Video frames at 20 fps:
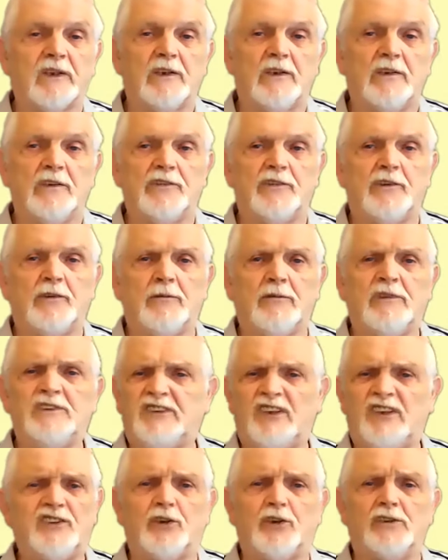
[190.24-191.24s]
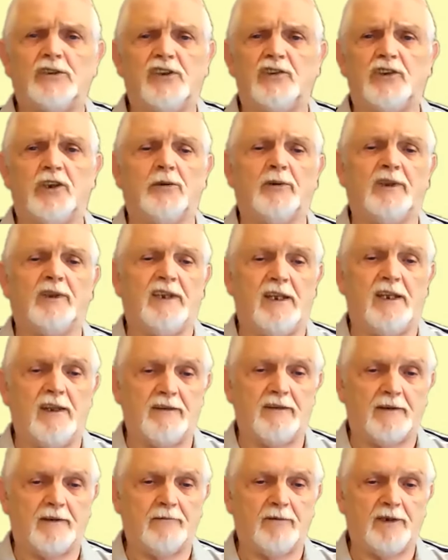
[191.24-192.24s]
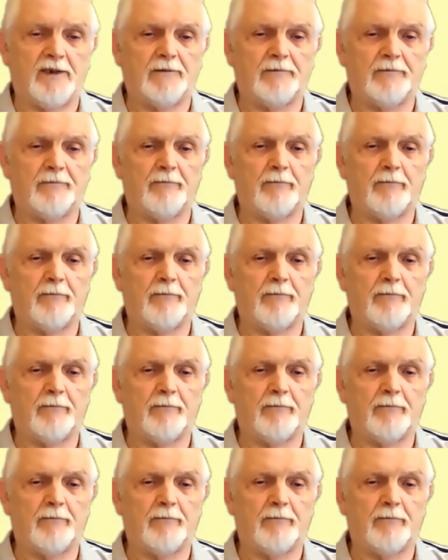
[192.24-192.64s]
So what's this got to do with anything? Well,